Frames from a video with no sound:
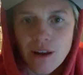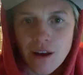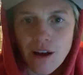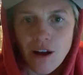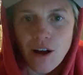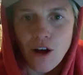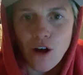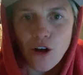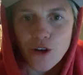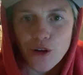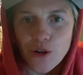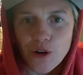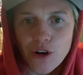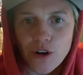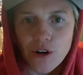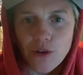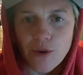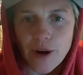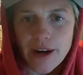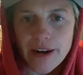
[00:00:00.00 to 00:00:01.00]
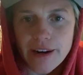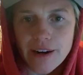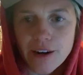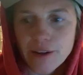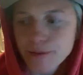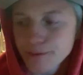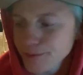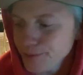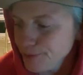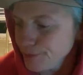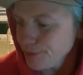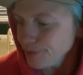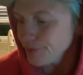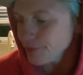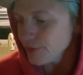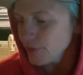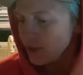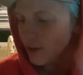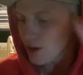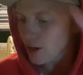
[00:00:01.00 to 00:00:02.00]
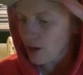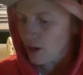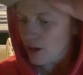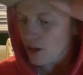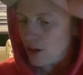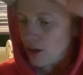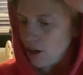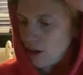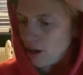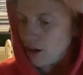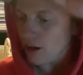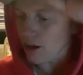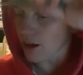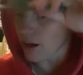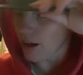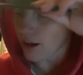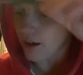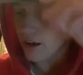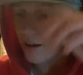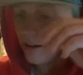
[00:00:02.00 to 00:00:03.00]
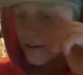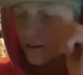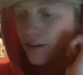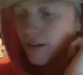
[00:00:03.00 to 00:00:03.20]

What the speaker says: all your girl right here. Let's